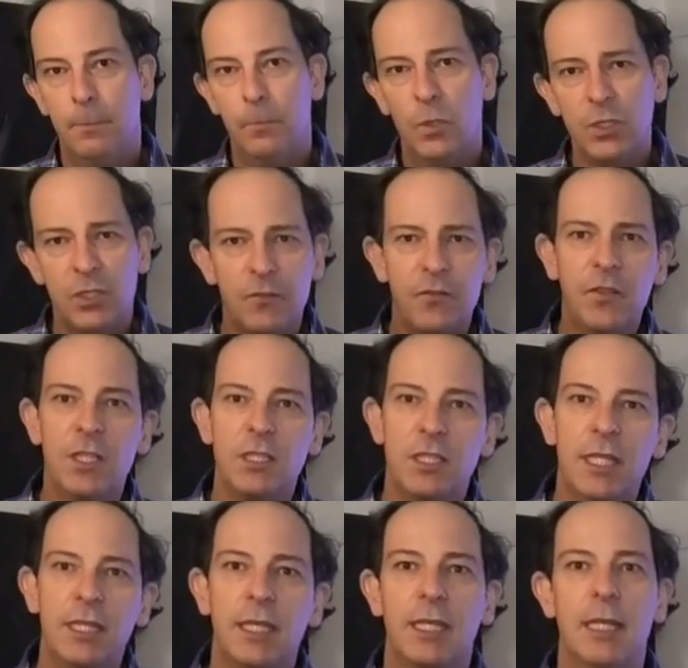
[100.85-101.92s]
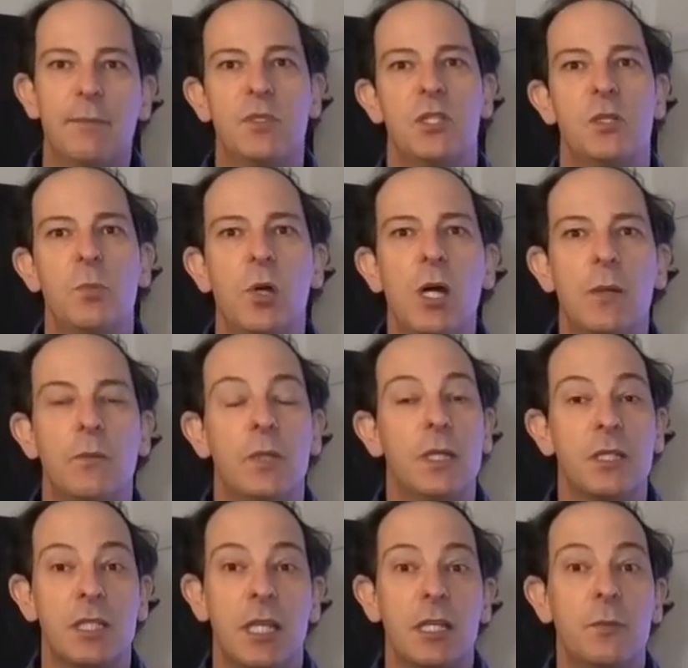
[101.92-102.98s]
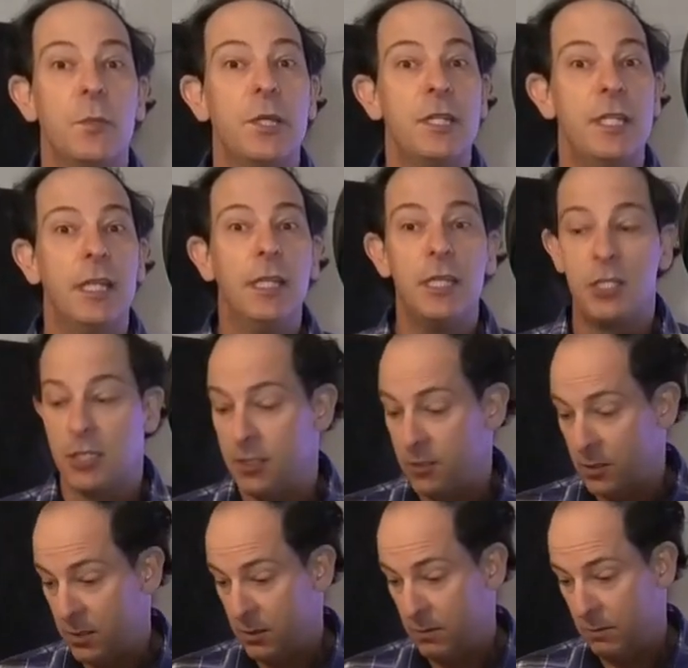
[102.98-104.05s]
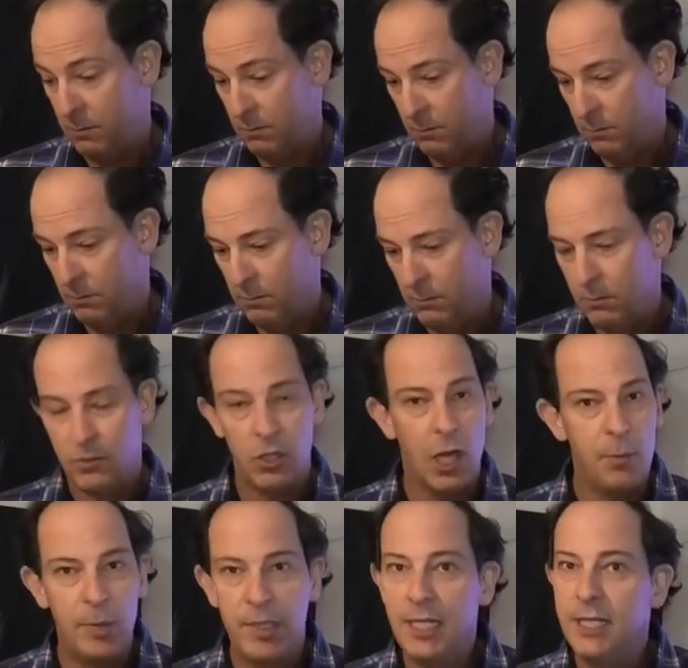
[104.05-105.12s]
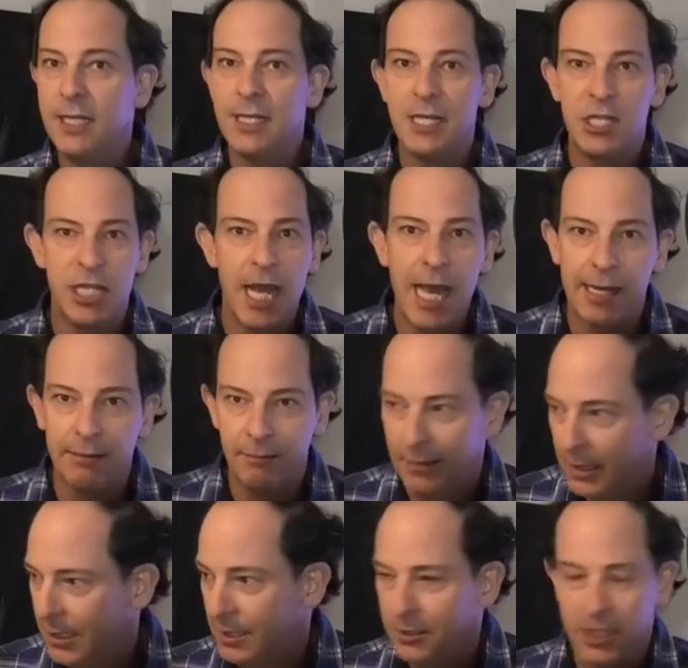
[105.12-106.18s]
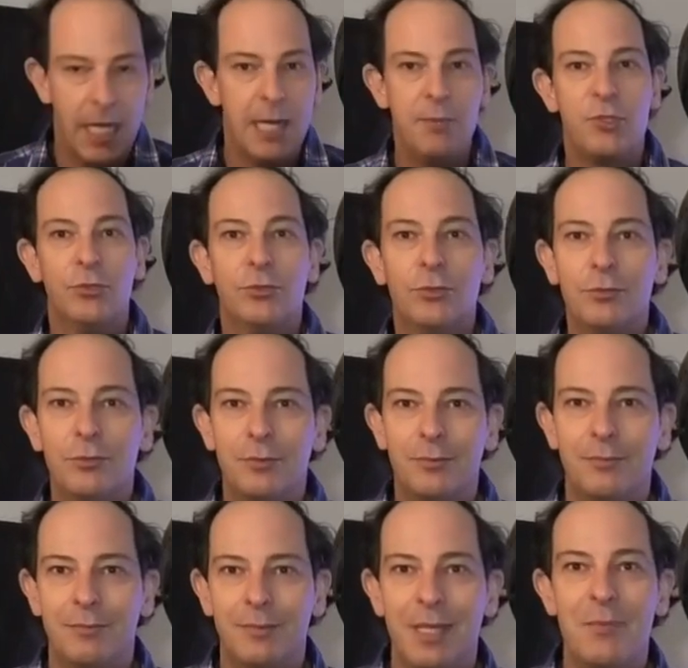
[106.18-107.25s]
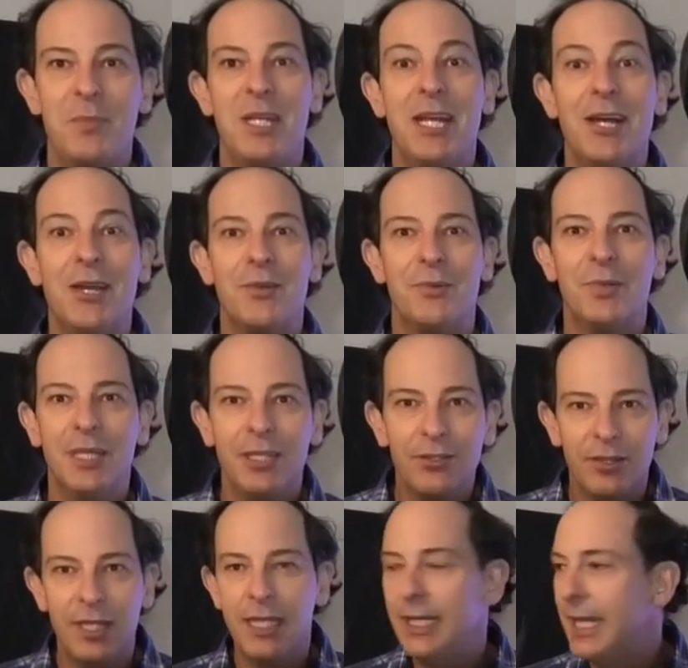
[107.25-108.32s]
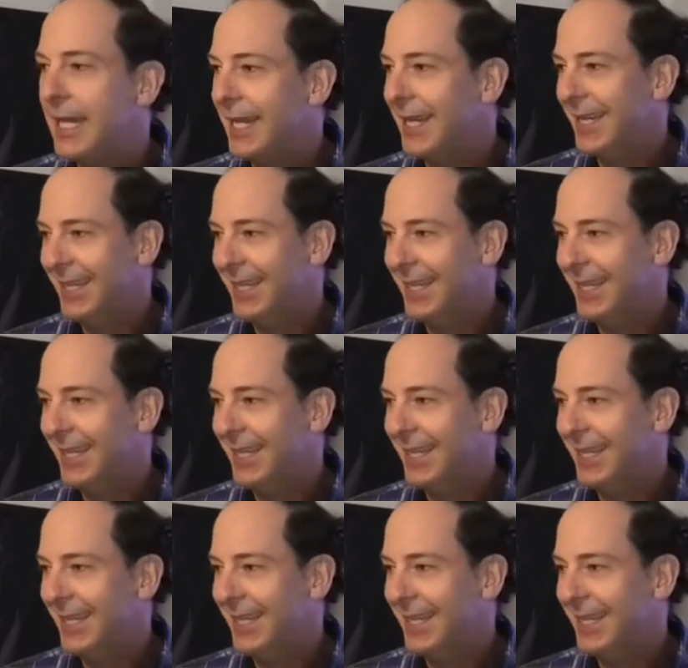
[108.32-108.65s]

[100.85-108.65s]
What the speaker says: What's the first thing that comes to mind when I say the word diligence? Type it into the chat. James will let me know what you're thinking.